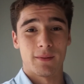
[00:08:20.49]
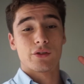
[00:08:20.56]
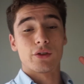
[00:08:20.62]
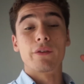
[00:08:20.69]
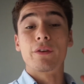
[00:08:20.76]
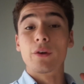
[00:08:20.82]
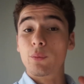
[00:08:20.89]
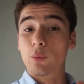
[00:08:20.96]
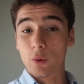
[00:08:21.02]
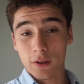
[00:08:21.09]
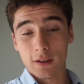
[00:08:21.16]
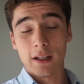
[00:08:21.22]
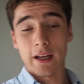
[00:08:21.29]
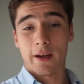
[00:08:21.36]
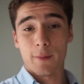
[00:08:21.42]
So if you
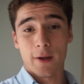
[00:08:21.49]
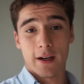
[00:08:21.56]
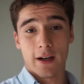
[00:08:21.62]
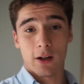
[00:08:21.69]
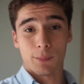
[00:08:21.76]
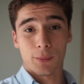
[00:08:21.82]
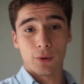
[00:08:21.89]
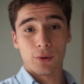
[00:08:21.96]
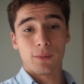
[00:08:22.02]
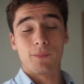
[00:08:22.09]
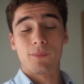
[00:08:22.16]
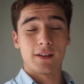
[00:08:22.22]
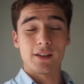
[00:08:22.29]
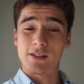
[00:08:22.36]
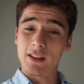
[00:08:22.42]
would like me to help you,
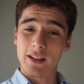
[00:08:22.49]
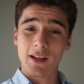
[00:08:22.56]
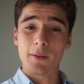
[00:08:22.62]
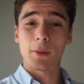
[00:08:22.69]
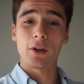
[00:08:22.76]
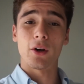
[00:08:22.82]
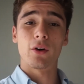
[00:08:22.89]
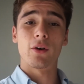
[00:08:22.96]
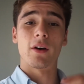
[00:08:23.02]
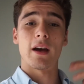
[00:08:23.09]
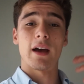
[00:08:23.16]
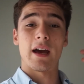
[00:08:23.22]
there's a link below,